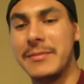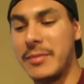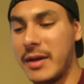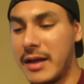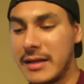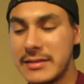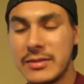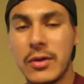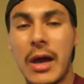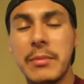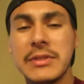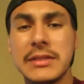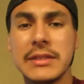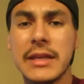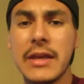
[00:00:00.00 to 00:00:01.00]
But so
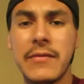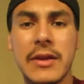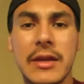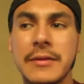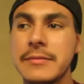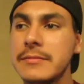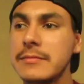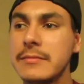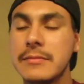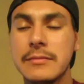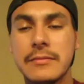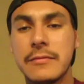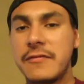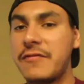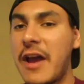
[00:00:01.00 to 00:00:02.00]
I'm just gonna give it
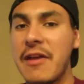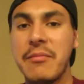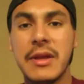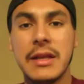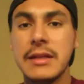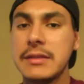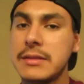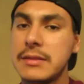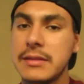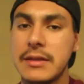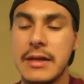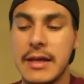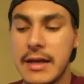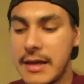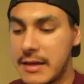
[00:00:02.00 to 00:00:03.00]
5 minutes
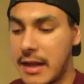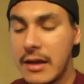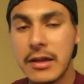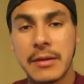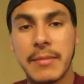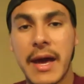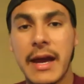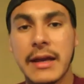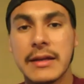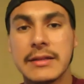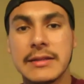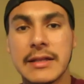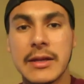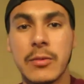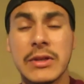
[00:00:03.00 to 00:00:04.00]
and I'll look back
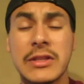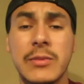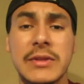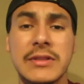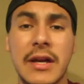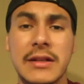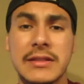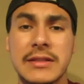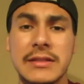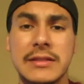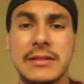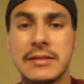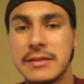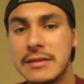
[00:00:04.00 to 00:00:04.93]
and see what the results is.